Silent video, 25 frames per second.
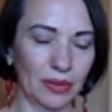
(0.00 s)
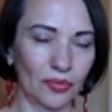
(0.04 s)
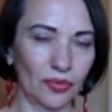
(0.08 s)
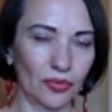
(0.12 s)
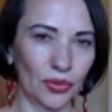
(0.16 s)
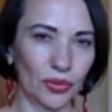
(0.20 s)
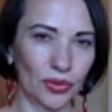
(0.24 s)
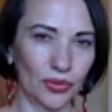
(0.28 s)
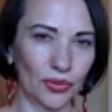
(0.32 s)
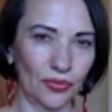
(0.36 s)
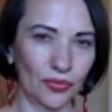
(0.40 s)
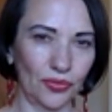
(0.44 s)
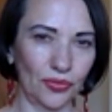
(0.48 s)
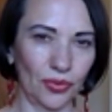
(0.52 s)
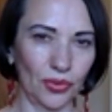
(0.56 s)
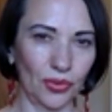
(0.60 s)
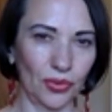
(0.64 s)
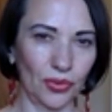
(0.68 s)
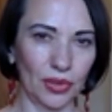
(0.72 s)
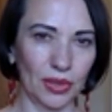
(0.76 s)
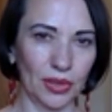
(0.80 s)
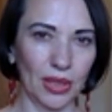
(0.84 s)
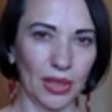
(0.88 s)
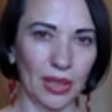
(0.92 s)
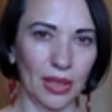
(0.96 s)
for the
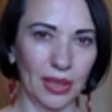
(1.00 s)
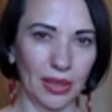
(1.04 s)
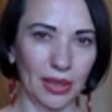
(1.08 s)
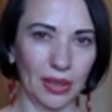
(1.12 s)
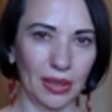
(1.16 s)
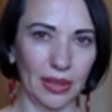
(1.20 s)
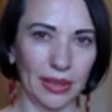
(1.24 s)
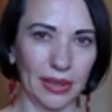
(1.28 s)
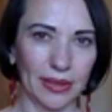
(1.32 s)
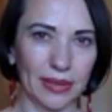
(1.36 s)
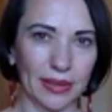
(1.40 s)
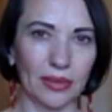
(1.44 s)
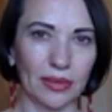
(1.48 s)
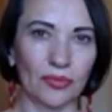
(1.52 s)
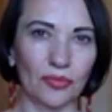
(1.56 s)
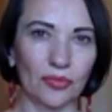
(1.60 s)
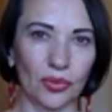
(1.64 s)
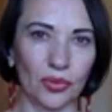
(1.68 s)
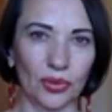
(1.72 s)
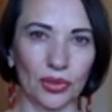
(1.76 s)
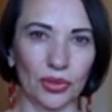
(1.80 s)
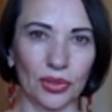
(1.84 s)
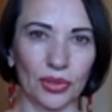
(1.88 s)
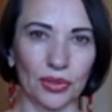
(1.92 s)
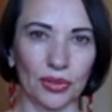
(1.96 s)
words, listen
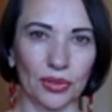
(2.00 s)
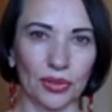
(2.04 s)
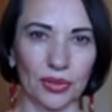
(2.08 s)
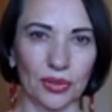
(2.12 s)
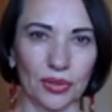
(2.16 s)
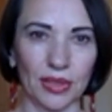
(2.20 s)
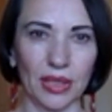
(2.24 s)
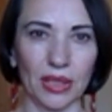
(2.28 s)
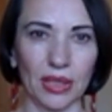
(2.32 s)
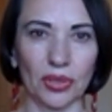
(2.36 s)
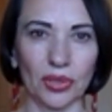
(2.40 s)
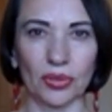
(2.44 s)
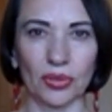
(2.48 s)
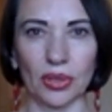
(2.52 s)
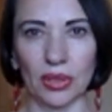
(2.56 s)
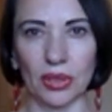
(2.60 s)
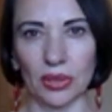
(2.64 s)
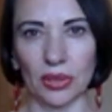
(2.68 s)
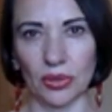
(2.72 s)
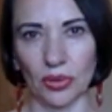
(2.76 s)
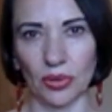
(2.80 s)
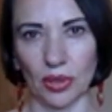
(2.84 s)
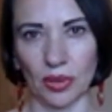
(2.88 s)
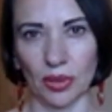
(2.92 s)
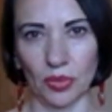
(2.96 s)
what they're trying
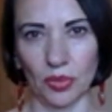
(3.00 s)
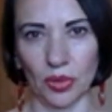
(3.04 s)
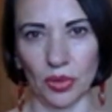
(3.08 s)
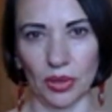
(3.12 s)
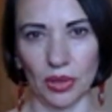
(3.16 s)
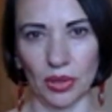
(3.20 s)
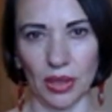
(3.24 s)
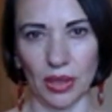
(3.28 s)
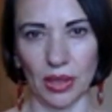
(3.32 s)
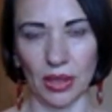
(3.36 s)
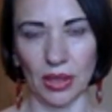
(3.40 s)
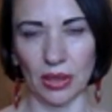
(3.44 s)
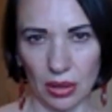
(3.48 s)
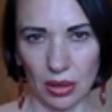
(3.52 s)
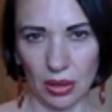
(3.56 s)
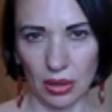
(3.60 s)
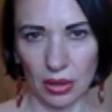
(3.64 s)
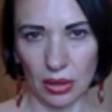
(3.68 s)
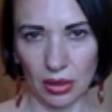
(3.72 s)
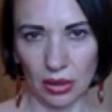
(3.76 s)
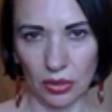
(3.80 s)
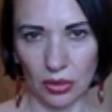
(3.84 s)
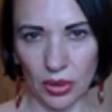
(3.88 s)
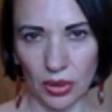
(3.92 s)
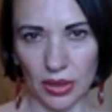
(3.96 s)
to communicate.
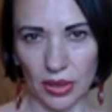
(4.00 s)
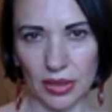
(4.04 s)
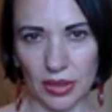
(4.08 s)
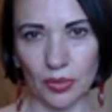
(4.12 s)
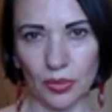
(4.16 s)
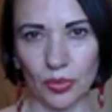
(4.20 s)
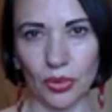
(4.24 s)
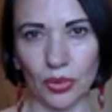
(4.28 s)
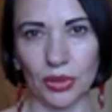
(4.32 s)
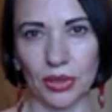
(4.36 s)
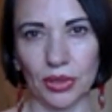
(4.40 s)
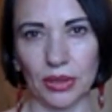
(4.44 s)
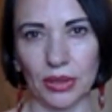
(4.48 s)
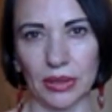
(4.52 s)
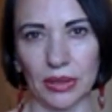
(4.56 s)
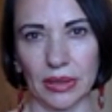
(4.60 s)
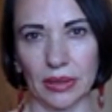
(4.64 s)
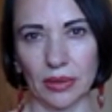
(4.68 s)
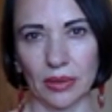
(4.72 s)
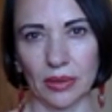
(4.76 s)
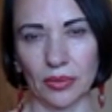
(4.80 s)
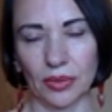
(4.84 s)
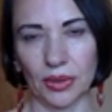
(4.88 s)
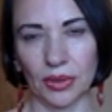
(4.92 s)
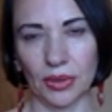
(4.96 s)
Look at the body
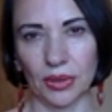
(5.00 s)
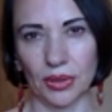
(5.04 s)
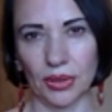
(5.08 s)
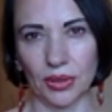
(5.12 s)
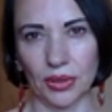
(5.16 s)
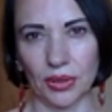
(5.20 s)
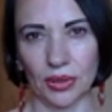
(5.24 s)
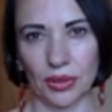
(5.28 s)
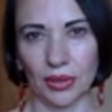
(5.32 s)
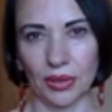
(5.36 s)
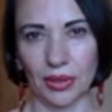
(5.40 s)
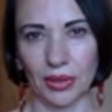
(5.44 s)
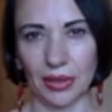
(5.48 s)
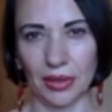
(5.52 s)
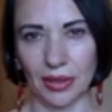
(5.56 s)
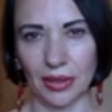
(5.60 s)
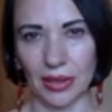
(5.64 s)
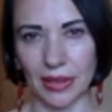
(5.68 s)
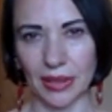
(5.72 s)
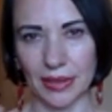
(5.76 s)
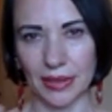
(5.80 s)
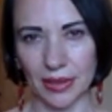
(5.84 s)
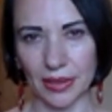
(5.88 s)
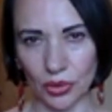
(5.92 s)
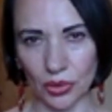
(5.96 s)
language,
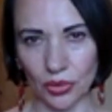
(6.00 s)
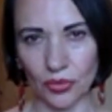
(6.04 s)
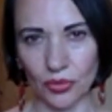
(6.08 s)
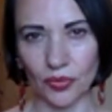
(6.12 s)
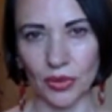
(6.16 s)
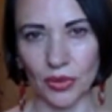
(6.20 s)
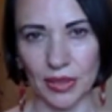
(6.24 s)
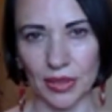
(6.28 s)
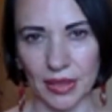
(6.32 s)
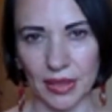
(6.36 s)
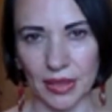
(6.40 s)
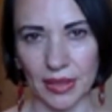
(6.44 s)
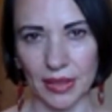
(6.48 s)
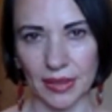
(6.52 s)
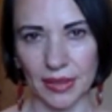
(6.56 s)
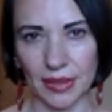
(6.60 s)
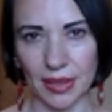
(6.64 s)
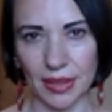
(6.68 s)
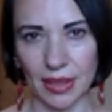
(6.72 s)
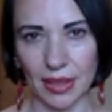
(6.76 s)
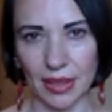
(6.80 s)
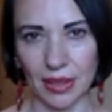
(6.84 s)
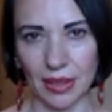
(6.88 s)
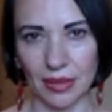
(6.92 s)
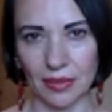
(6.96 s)
listen to what they're
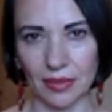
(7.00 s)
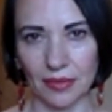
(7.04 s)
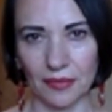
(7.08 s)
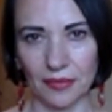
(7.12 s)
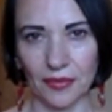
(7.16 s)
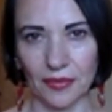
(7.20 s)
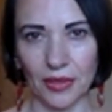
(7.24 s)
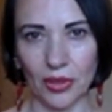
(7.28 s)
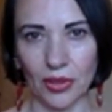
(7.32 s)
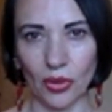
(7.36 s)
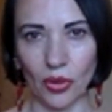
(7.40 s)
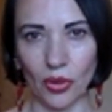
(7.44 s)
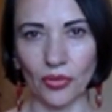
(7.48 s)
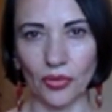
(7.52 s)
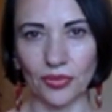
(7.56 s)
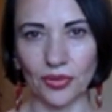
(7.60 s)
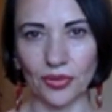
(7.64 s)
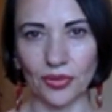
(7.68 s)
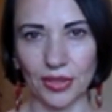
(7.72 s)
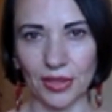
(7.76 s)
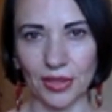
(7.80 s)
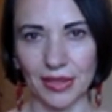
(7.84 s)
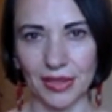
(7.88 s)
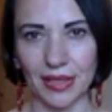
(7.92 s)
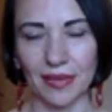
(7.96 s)
saying. Very
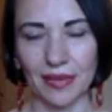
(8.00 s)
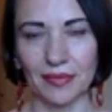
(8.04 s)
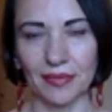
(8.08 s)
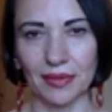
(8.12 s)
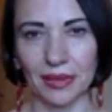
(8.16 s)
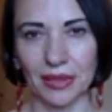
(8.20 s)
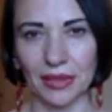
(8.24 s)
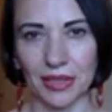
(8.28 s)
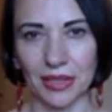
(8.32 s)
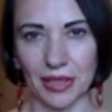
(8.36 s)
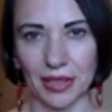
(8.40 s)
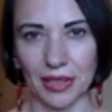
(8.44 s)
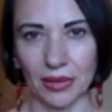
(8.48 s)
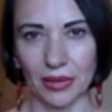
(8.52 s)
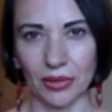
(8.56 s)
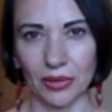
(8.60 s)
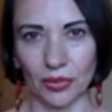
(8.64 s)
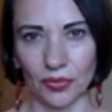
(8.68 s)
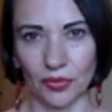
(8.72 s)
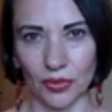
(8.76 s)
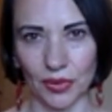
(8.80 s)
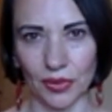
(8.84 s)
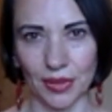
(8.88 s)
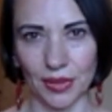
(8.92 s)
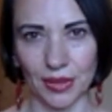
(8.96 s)
often they will tell you
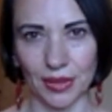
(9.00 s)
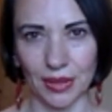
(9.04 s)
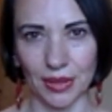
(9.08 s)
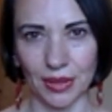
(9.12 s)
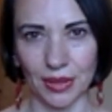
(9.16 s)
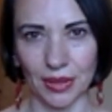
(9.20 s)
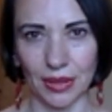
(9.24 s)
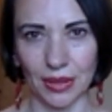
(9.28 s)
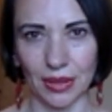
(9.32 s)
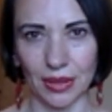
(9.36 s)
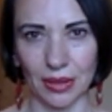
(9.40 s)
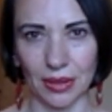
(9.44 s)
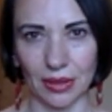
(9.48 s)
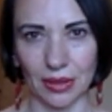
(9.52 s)
what they need.